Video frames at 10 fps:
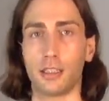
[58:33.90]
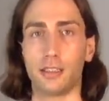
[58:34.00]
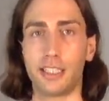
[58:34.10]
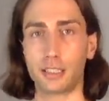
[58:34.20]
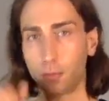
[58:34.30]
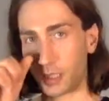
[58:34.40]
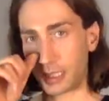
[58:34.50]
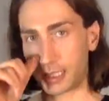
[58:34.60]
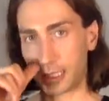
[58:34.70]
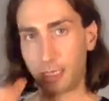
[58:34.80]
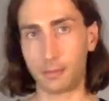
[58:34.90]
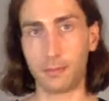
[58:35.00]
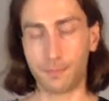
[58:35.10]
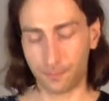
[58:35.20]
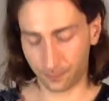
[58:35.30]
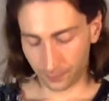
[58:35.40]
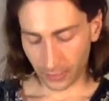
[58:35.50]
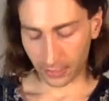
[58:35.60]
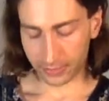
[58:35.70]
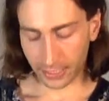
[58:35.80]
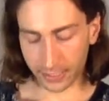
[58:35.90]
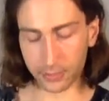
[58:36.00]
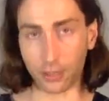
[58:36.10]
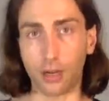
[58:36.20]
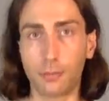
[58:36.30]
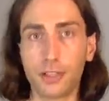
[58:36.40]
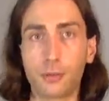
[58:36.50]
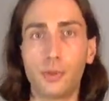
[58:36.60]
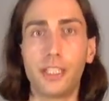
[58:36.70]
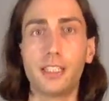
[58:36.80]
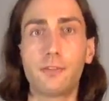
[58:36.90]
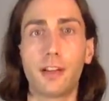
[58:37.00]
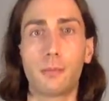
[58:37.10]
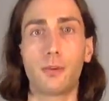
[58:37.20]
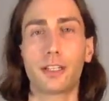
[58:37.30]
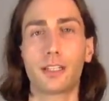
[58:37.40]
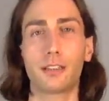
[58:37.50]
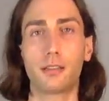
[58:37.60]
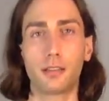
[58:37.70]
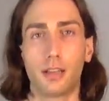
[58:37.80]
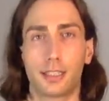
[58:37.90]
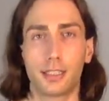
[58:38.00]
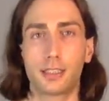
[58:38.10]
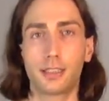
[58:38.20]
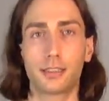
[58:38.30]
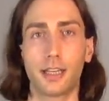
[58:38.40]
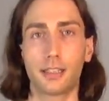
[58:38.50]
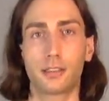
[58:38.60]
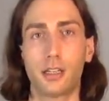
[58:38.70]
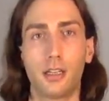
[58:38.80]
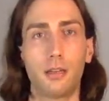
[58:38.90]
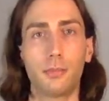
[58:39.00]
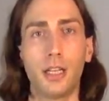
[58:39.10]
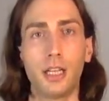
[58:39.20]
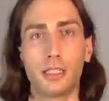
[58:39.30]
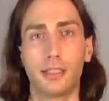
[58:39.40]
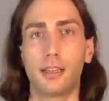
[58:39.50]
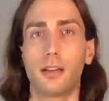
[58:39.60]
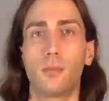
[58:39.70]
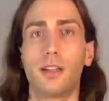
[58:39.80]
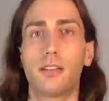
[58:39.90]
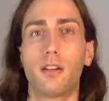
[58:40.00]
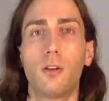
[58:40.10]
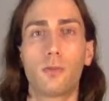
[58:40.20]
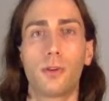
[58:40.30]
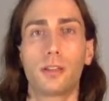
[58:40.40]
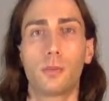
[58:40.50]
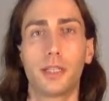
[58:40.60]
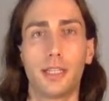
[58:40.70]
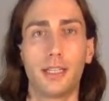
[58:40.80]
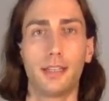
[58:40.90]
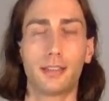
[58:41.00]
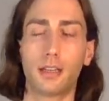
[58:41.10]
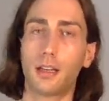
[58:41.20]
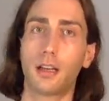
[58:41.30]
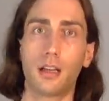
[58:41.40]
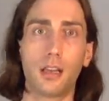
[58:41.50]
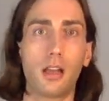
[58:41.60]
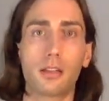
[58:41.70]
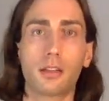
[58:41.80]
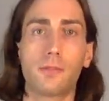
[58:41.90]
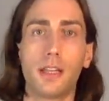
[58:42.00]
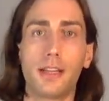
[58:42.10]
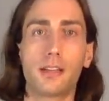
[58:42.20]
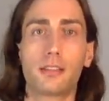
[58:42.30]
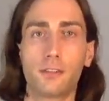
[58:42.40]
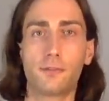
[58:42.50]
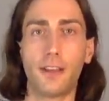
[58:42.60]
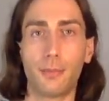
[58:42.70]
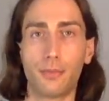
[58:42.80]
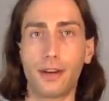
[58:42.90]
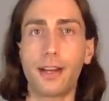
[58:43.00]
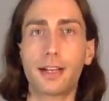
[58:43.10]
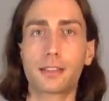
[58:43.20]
This was a tank top. The green fabric is an existing tank top. Then I went over it with a lot of layers of fabric.